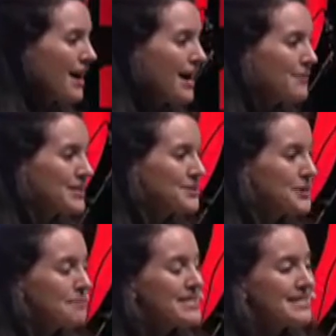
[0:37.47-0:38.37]
I want to
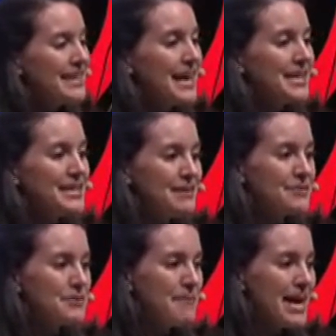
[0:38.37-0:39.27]
start by saying I
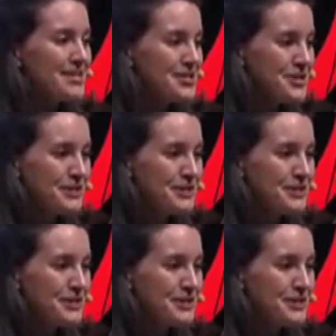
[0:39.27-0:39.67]
never imagined